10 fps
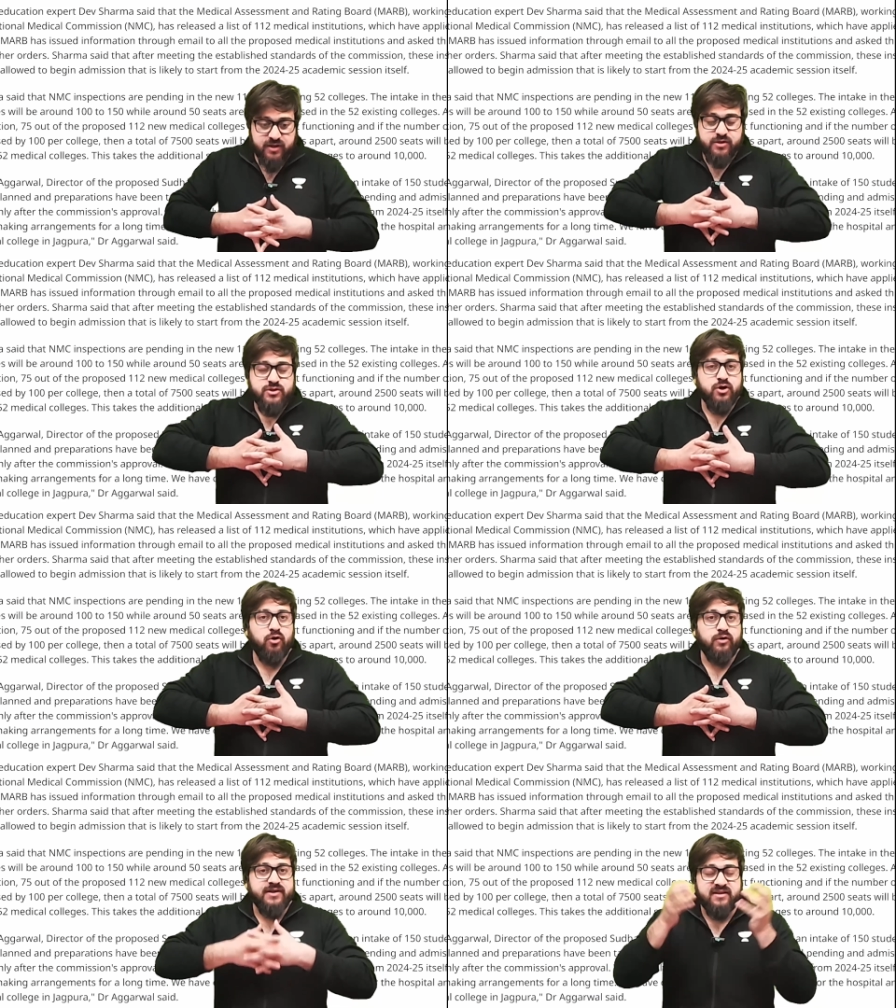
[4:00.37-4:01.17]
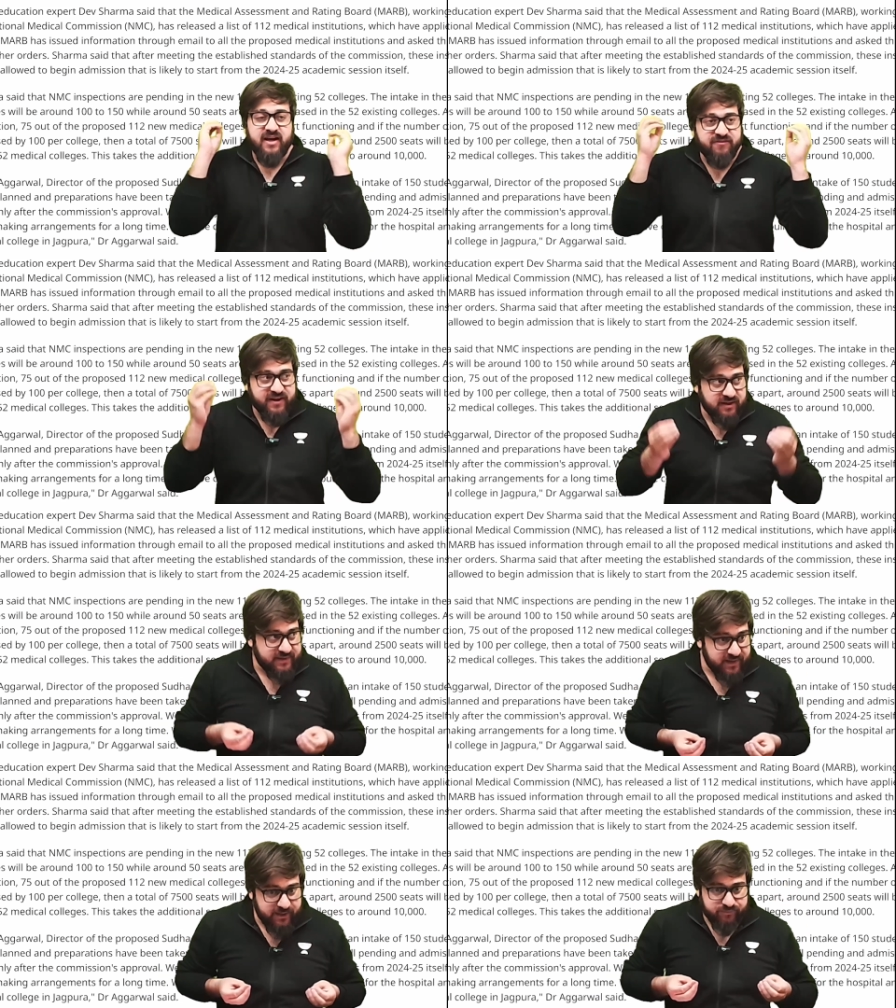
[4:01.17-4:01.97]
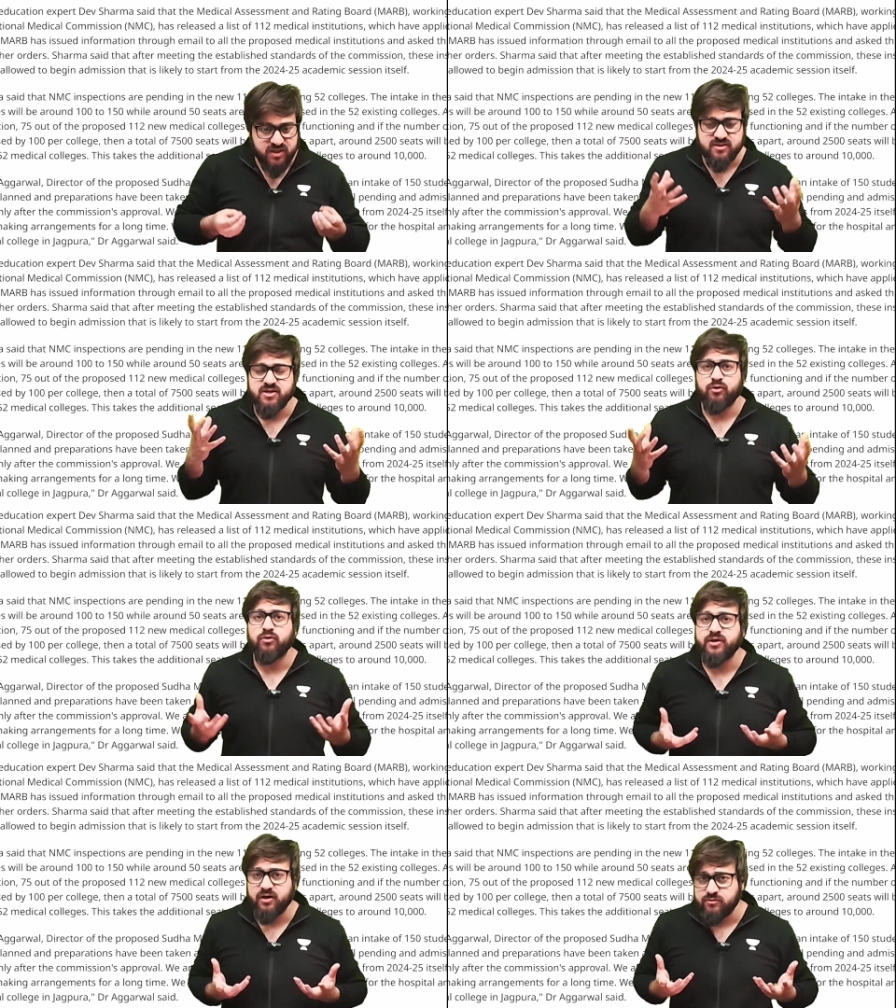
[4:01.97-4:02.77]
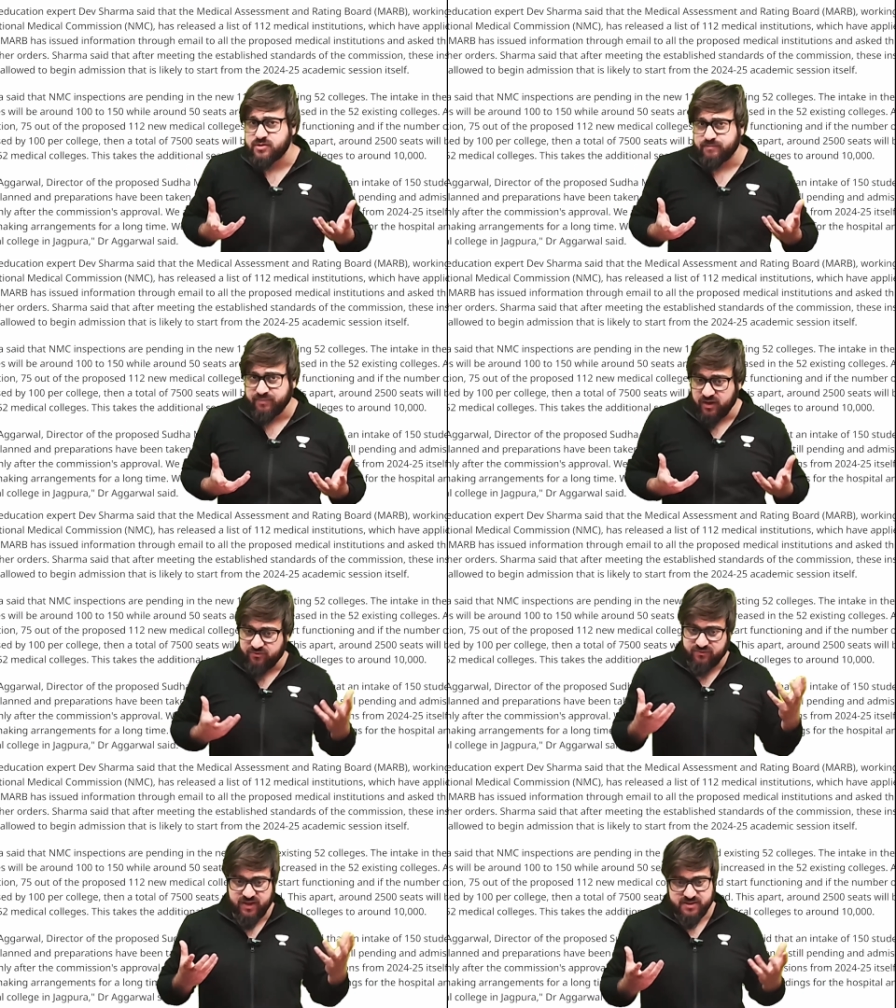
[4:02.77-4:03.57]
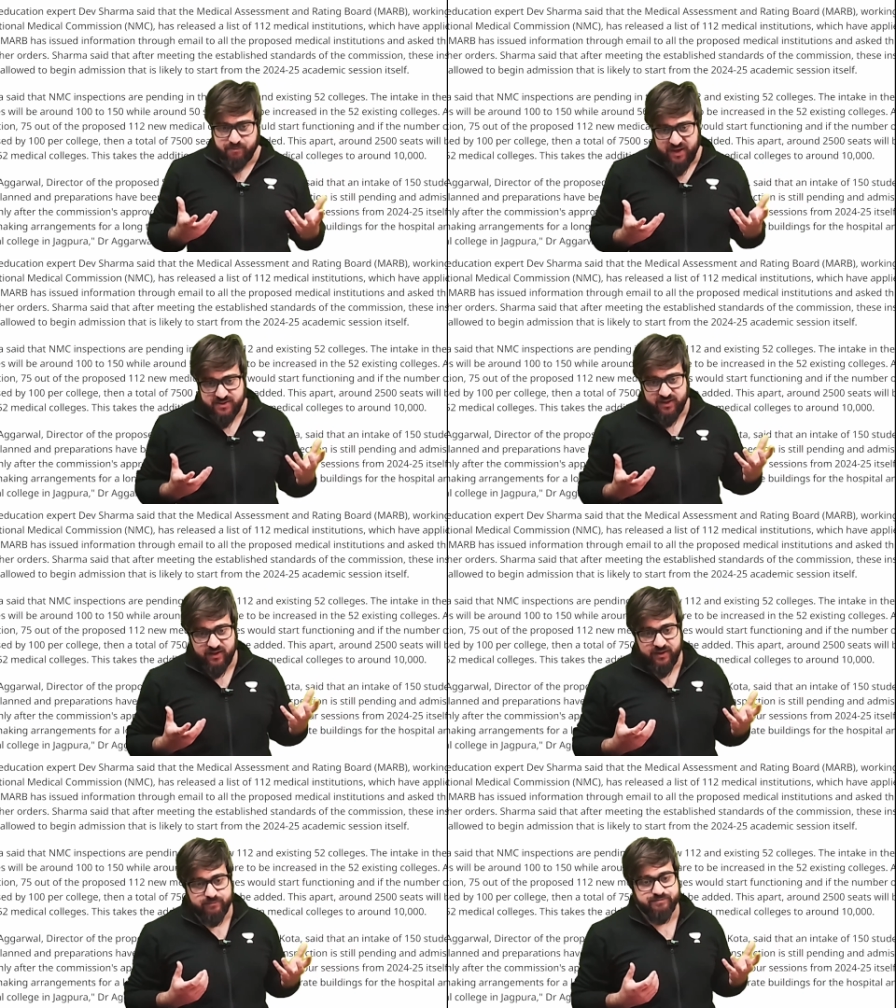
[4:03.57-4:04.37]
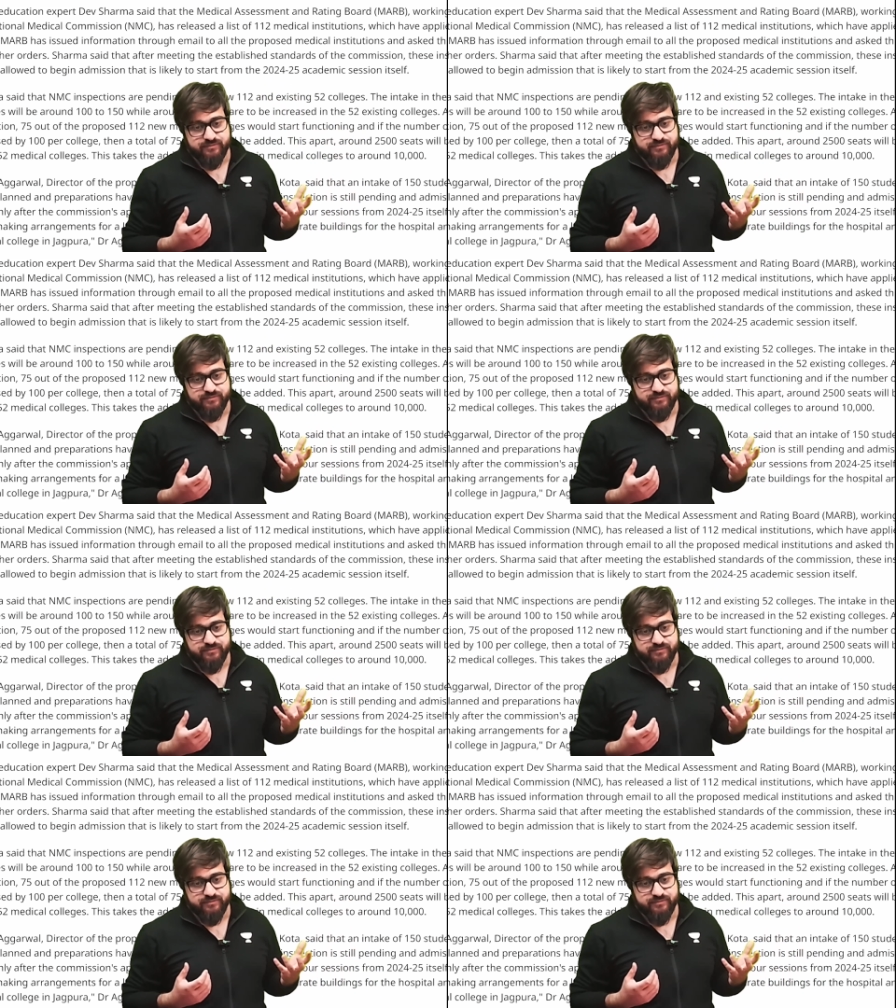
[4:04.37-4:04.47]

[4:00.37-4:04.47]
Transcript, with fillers: so definitely this is a good news if this basically